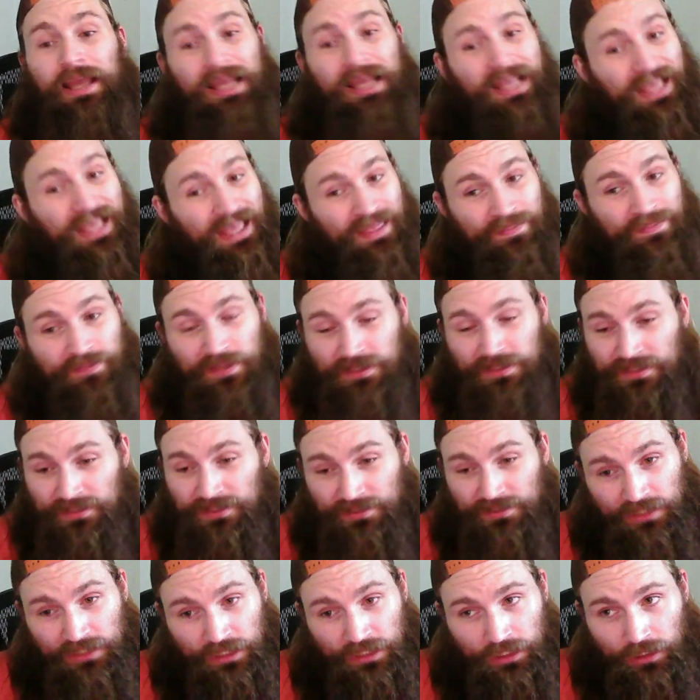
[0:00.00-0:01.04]
And this
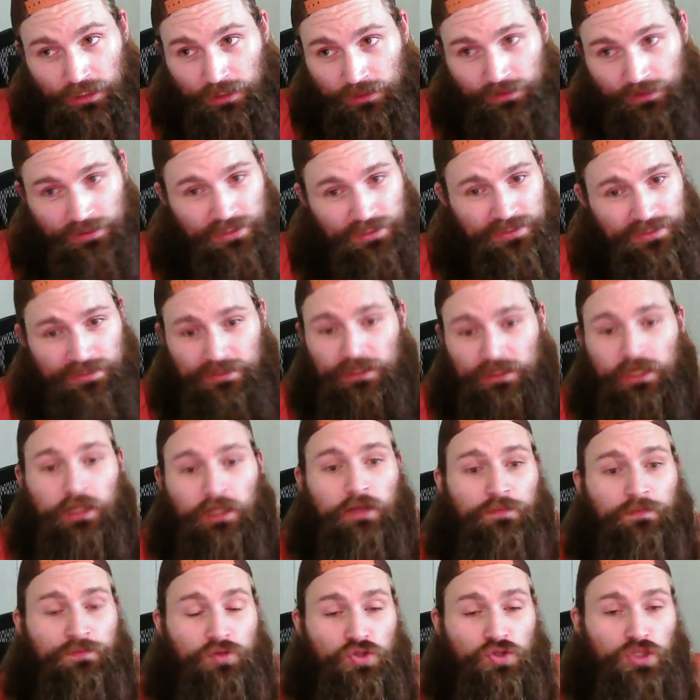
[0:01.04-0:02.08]
is gonna
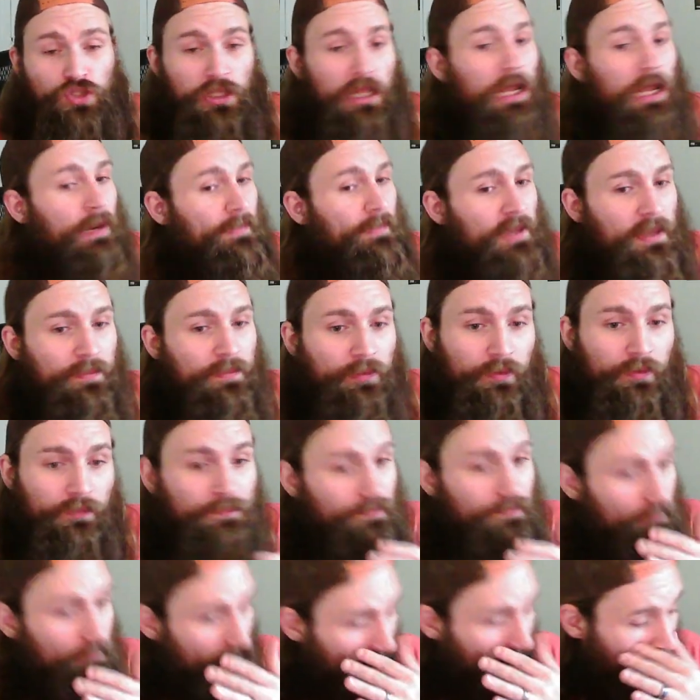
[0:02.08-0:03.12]
confuse a lot of
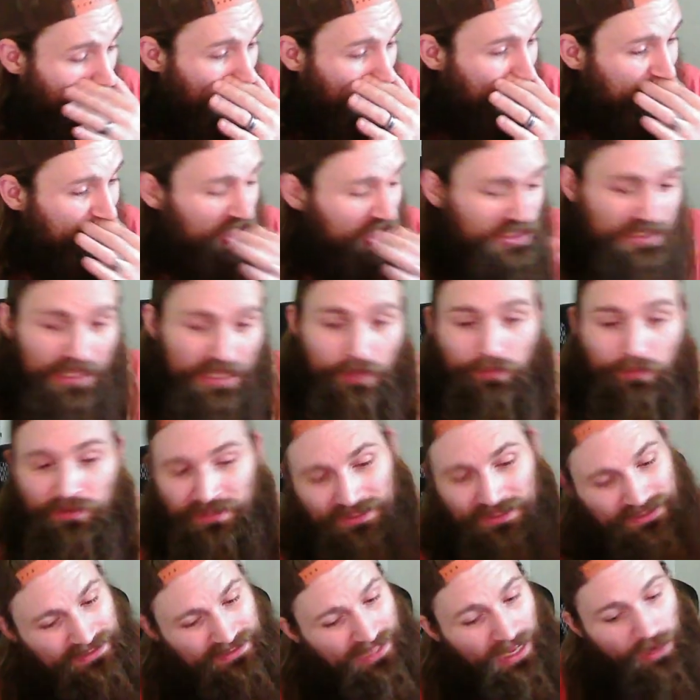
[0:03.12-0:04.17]
people. I just think with
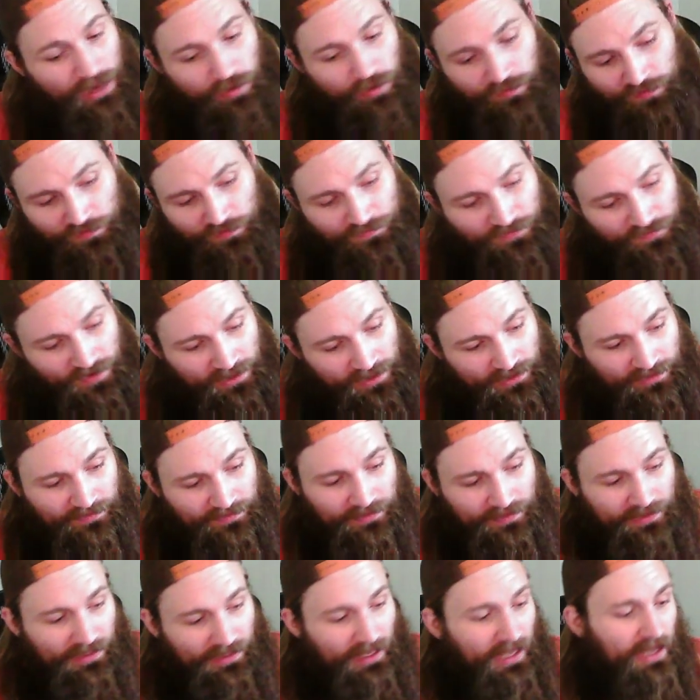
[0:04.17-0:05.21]
the style of the fighting
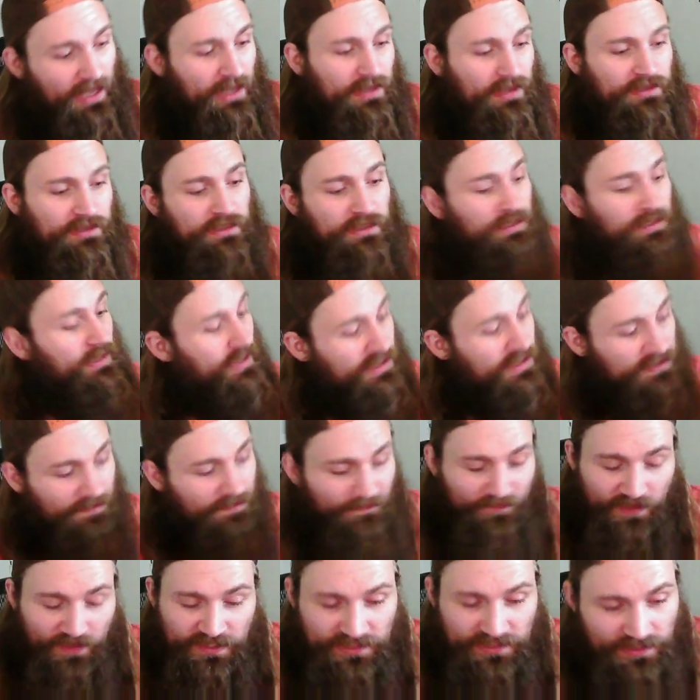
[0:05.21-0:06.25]
that he has, he needs to
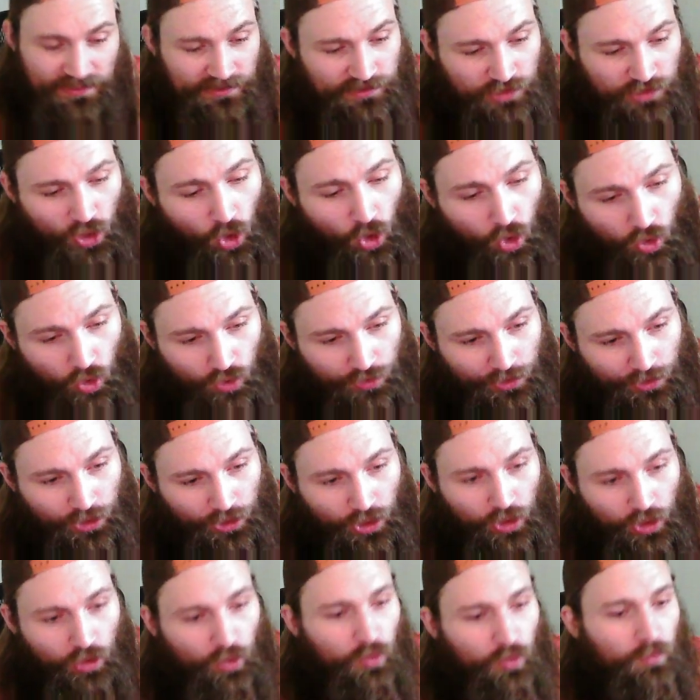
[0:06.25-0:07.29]
fix his
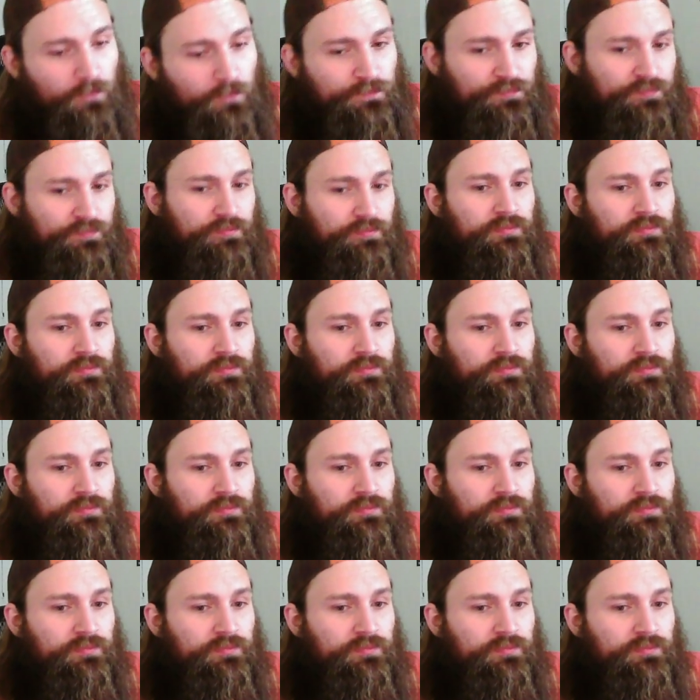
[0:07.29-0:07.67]
cardio.